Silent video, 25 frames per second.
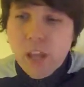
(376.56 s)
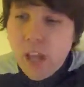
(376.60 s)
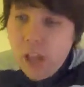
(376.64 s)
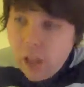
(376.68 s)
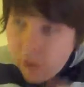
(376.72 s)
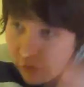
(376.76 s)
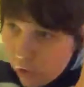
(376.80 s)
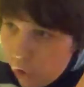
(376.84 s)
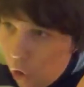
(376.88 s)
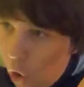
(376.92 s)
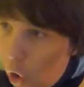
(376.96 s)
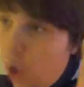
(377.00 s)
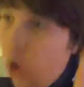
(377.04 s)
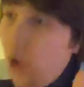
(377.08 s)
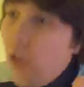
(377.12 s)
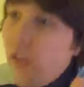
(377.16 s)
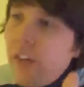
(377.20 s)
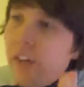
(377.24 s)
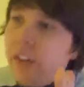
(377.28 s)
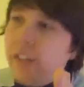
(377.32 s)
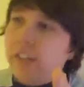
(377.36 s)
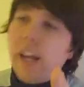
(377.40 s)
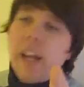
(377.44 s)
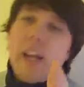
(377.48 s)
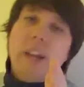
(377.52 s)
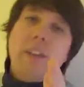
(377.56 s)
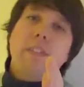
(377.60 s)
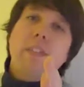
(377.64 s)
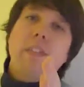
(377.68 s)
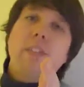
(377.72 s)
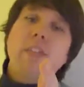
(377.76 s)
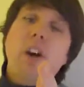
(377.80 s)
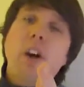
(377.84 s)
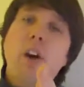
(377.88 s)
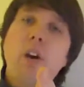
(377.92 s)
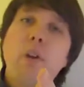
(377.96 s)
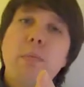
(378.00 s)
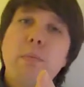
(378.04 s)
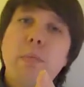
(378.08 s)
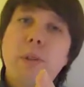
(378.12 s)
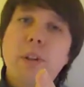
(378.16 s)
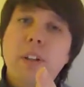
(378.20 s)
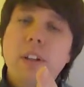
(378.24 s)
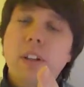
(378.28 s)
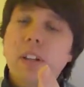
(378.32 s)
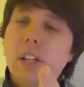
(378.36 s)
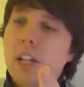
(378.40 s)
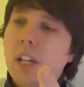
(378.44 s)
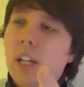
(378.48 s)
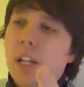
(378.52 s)
So on the Day of
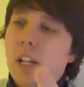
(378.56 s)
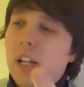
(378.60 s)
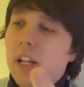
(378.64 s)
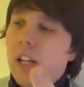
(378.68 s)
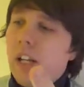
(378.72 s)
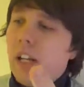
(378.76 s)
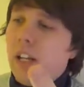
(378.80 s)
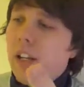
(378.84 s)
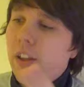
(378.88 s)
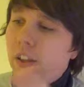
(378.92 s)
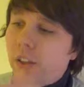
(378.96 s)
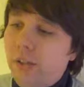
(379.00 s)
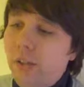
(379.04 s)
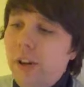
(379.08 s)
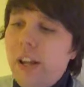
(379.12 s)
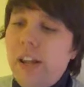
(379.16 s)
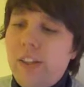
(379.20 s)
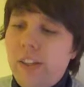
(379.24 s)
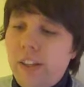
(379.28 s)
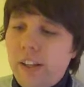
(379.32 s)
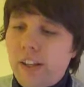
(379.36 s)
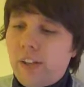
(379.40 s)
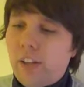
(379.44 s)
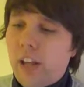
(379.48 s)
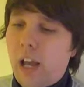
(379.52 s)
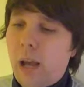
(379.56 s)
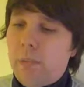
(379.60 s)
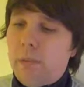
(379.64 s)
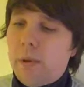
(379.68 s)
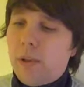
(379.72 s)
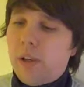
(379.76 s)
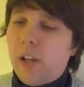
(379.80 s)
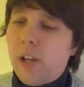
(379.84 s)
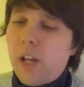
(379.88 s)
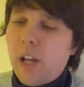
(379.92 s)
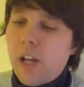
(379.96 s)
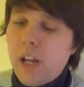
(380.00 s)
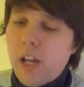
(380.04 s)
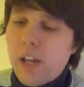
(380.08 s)
Atonement, three things happen.